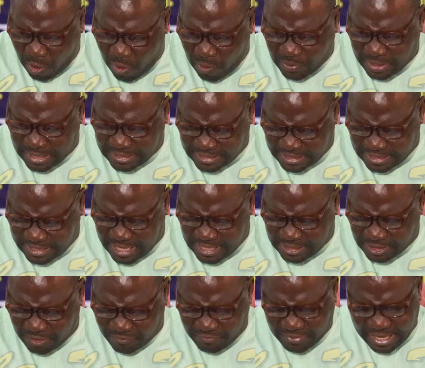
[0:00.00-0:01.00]
all
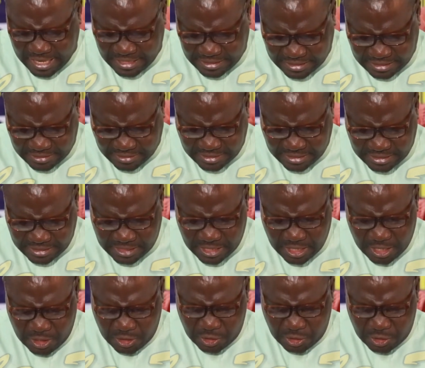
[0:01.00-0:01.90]
residents of the FCT